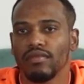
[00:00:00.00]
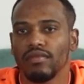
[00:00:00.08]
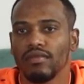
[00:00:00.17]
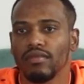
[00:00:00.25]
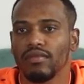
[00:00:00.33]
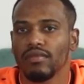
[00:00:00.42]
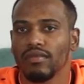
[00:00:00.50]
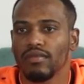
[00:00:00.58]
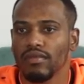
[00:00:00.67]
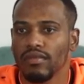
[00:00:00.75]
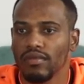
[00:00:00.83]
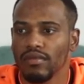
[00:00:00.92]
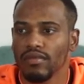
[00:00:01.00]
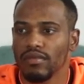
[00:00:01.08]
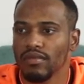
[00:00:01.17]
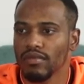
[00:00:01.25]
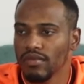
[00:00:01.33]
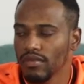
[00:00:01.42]

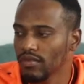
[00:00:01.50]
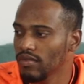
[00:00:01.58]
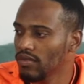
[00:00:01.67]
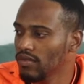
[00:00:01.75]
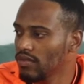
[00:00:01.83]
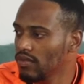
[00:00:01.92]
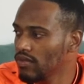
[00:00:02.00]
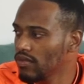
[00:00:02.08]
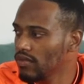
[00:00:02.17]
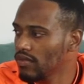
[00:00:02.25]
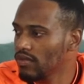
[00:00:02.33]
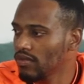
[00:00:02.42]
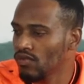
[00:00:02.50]
No words are spoken by the person on screen.